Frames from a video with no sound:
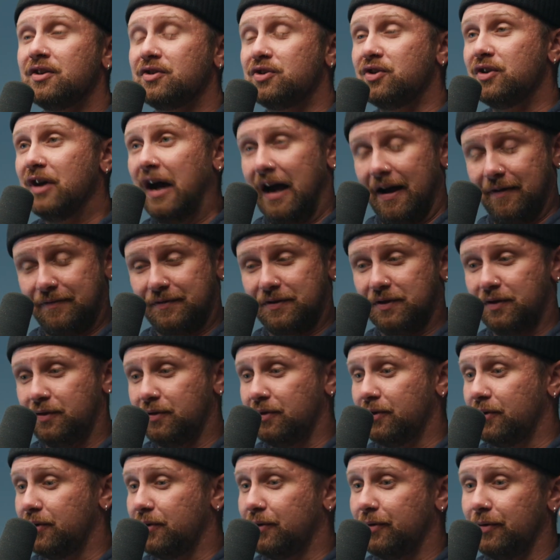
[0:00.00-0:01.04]
you have
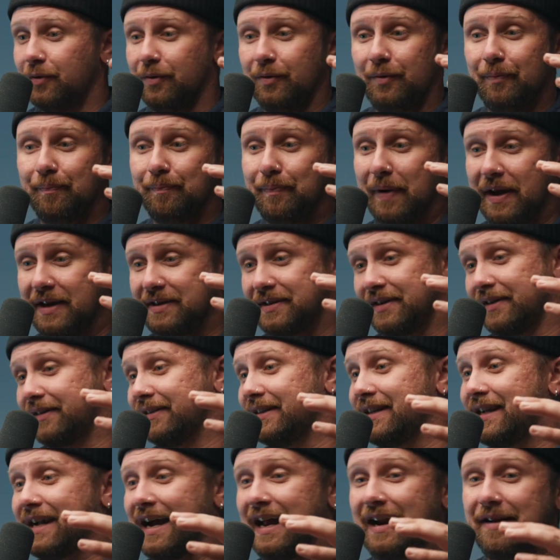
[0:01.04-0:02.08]
to
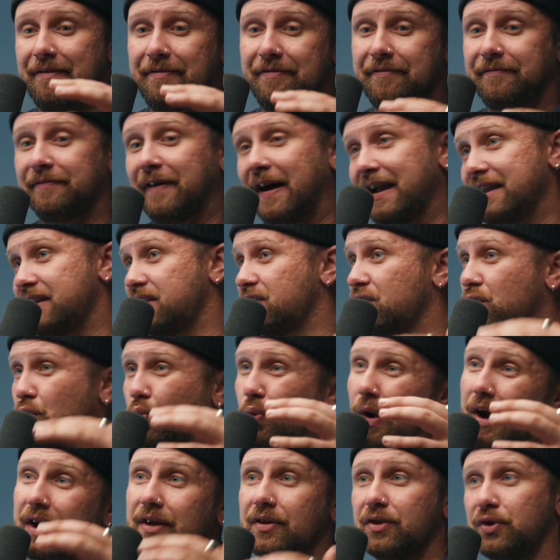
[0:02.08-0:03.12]
basically kind of fight your
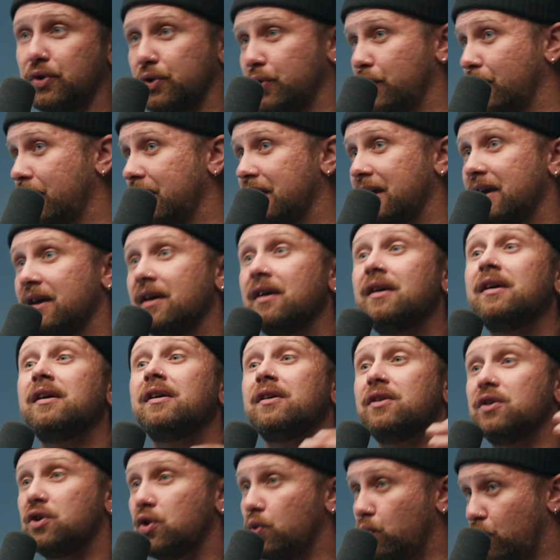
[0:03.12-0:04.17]
way through it.
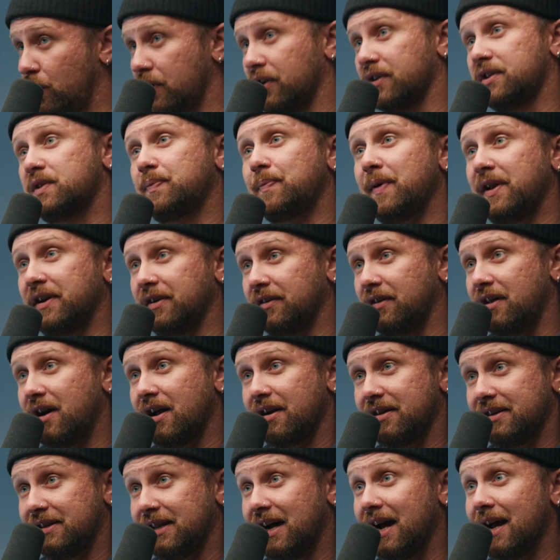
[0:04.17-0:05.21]
You will spend a
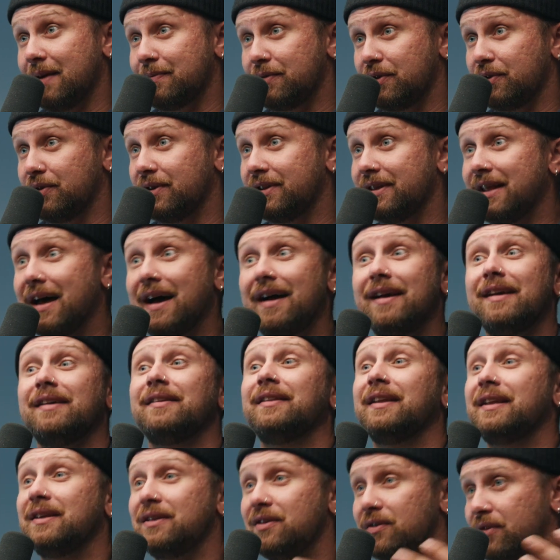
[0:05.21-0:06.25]
lot of time doing that,
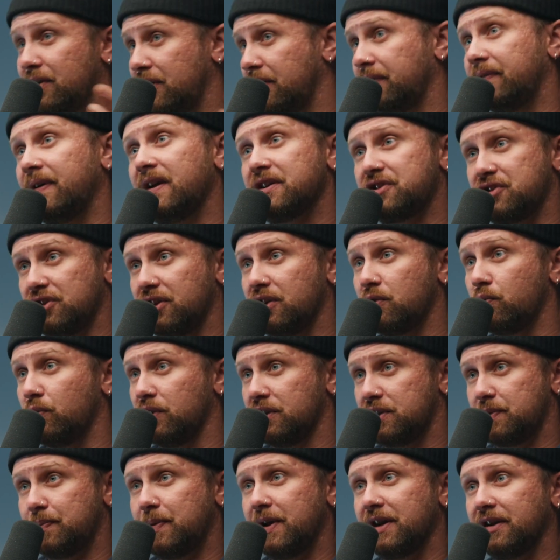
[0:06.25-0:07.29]
and then you eventually
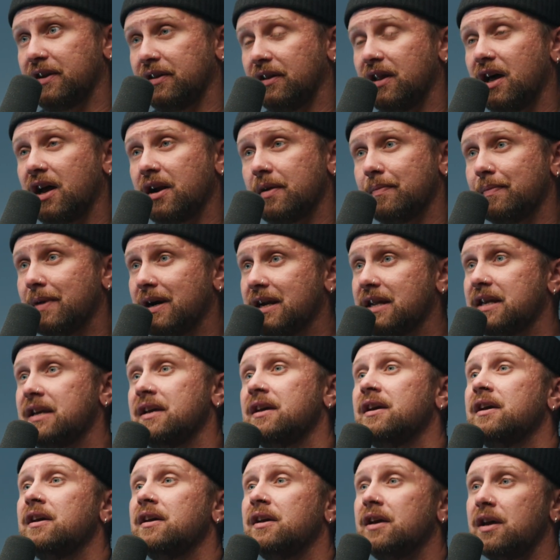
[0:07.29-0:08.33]
will spend a lot of
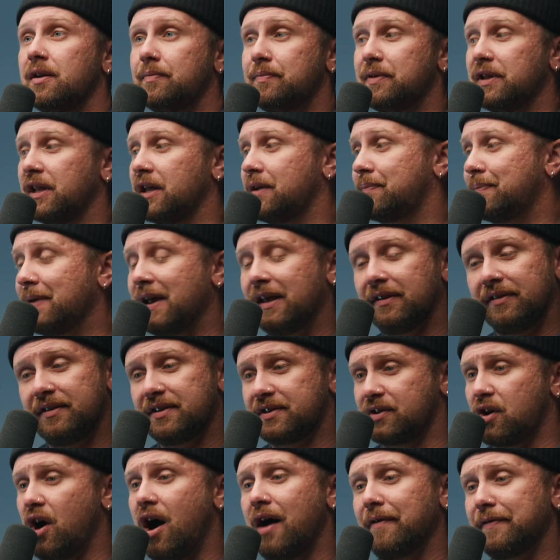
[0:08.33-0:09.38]
money and be like, man,
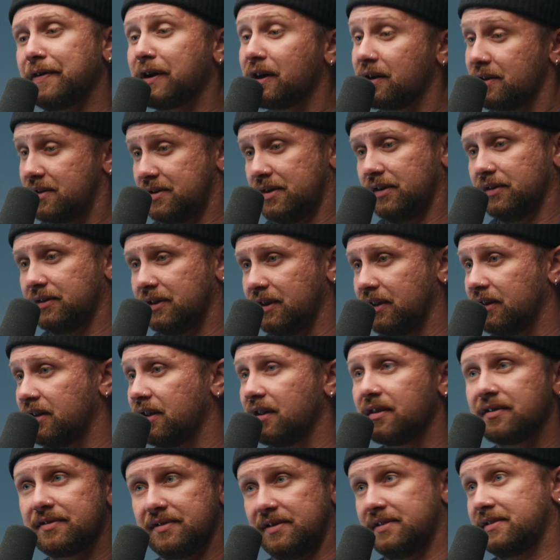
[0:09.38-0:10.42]
this coffee consulting
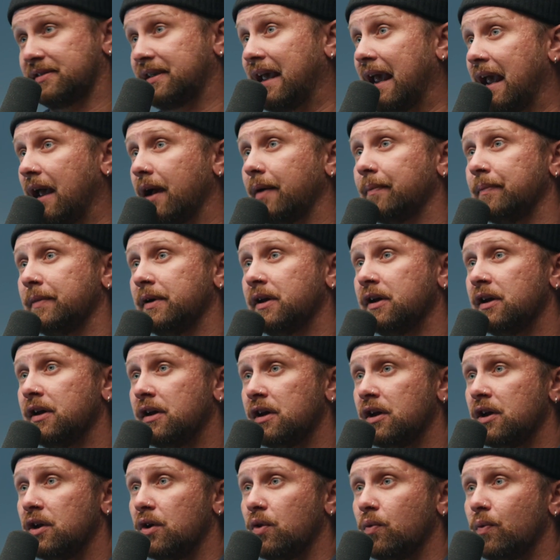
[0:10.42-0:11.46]
thing is a scam.
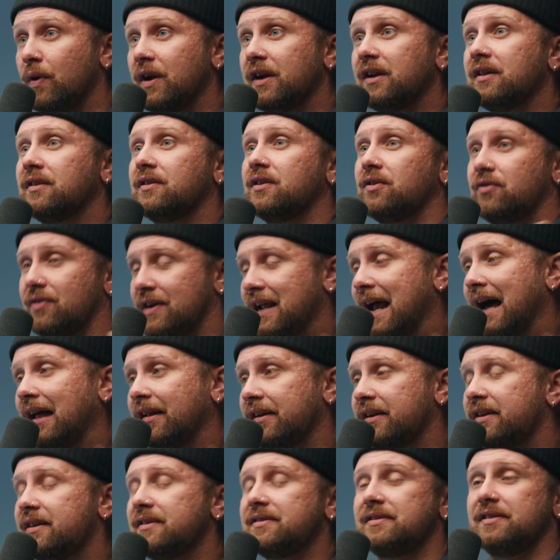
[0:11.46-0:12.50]
Yes. When in the
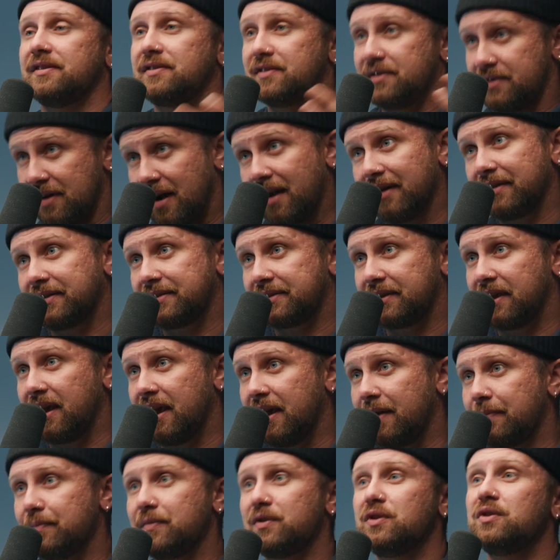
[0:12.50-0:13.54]
reality is it's not a
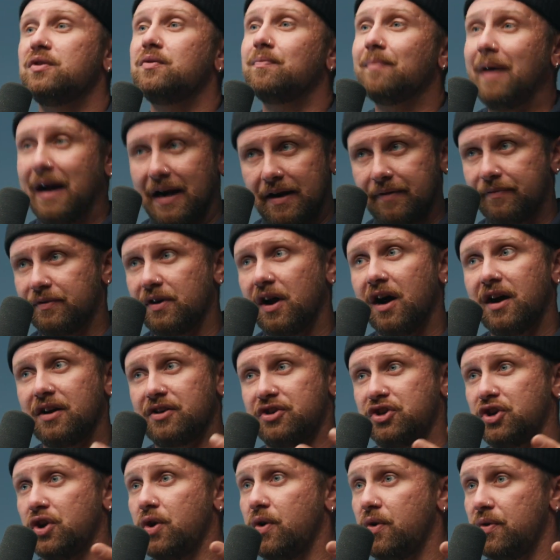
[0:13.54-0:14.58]
scam. You might have not
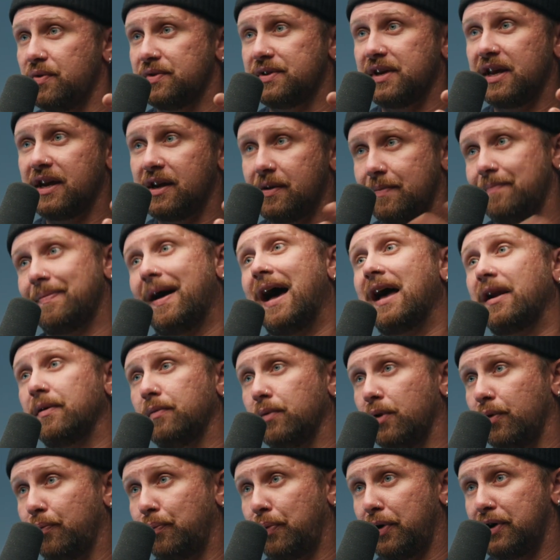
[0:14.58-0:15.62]
chose a
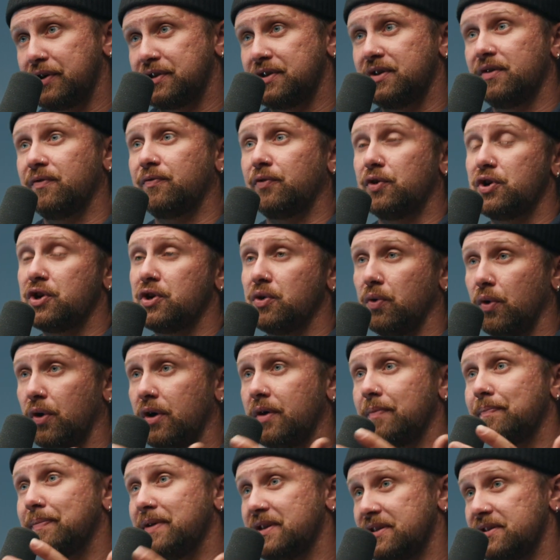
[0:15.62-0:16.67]
compatible person for
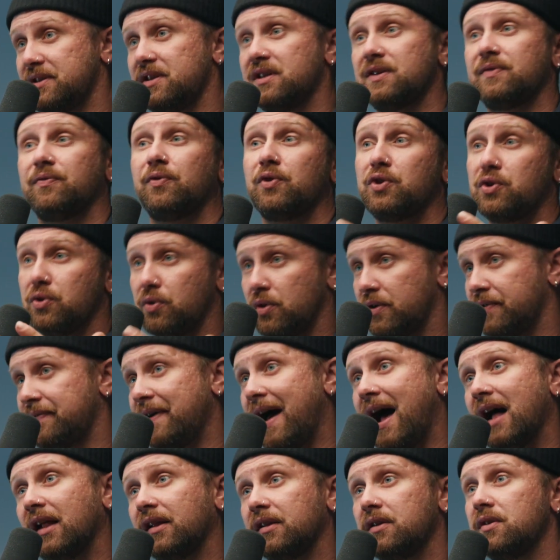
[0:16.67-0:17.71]
your right. business, for your
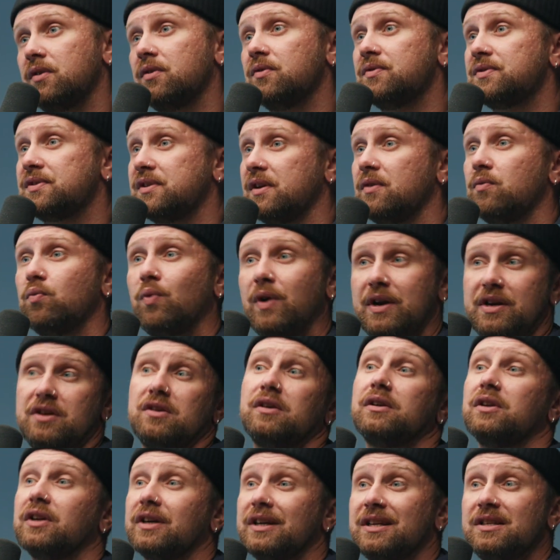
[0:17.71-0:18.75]
values and what
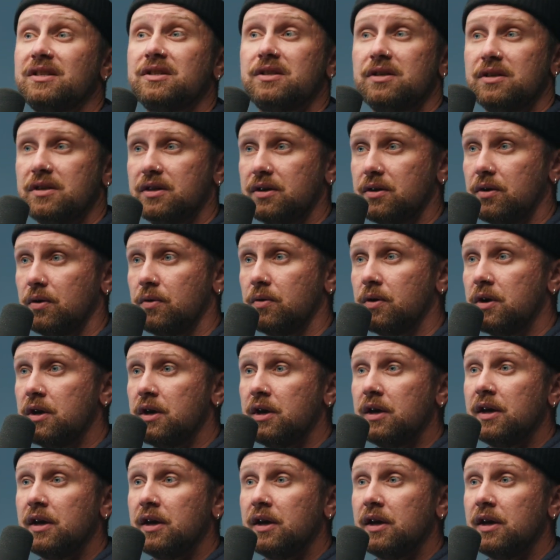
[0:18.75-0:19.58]
you're looking to do.